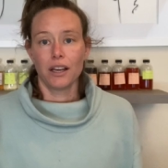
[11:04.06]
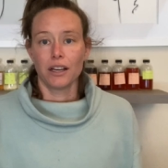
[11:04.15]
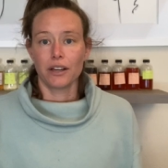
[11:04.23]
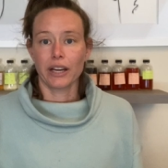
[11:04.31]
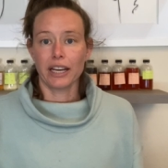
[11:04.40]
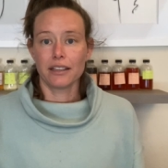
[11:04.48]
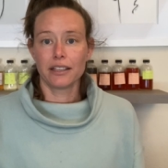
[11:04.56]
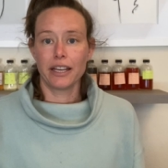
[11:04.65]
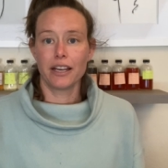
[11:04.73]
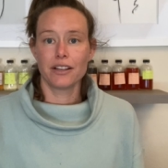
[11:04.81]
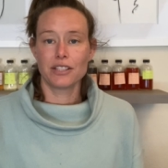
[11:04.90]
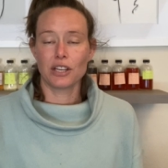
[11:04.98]
Okay,
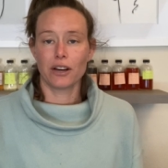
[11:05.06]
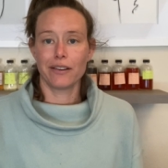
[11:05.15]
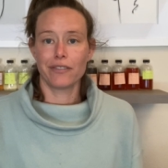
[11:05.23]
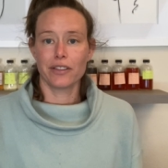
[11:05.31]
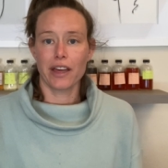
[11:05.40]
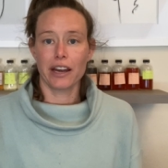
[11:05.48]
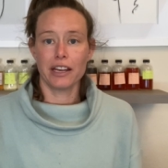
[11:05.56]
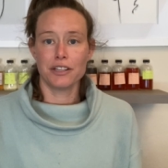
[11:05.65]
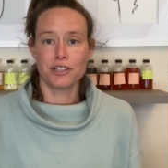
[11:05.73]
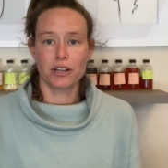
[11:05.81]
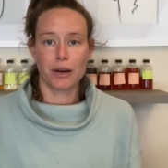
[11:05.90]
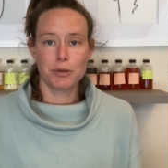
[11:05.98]
sorry for that
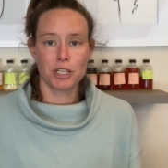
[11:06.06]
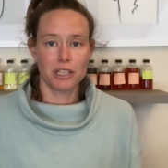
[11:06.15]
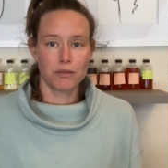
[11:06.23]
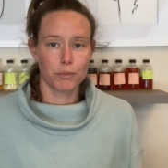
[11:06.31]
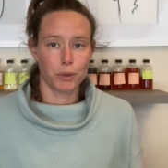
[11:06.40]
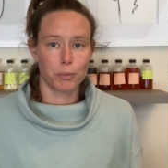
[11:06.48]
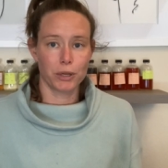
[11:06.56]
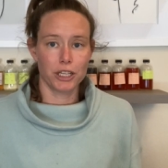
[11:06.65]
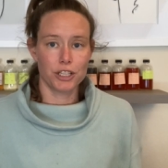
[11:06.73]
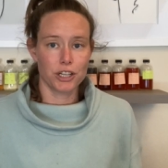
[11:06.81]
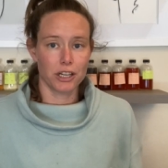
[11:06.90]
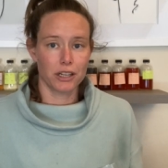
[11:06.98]
interruption. We're pretty
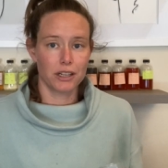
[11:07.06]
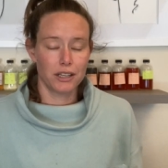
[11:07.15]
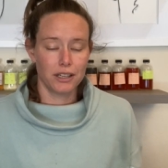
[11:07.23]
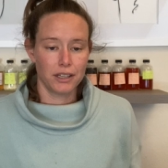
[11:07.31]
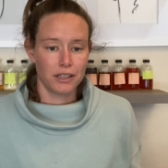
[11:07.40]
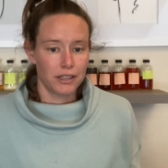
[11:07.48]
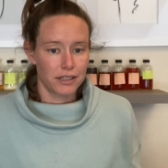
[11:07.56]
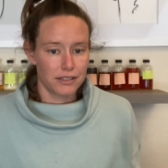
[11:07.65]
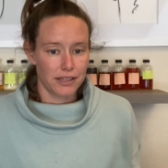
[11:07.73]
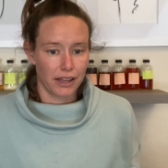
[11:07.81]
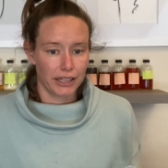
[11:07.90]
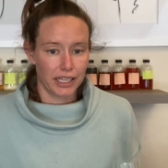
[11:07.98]
sure
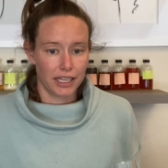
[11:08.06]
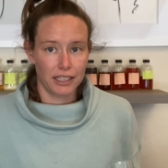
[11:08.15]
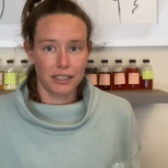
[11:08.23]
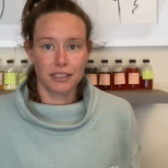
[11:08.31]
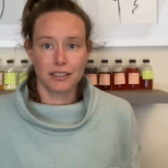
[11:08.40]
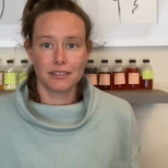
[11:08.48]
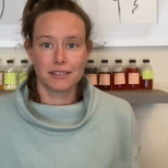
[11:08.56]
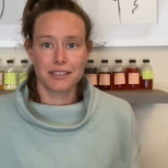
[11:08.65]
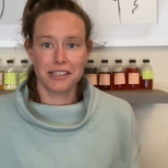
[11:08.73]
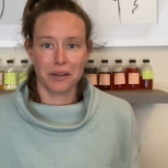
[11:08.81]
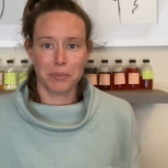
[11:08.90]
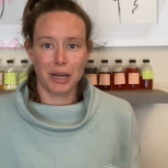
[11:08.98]
Sally got
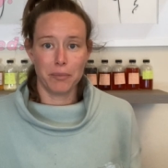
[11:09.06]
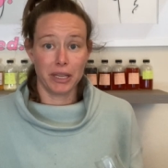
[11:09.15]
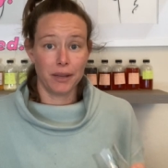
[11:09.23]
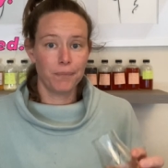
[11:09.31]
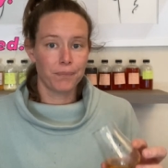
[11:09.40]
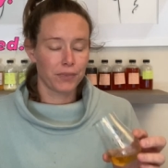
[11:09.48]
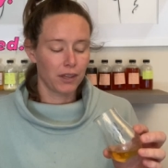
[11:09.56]
stung by a bee.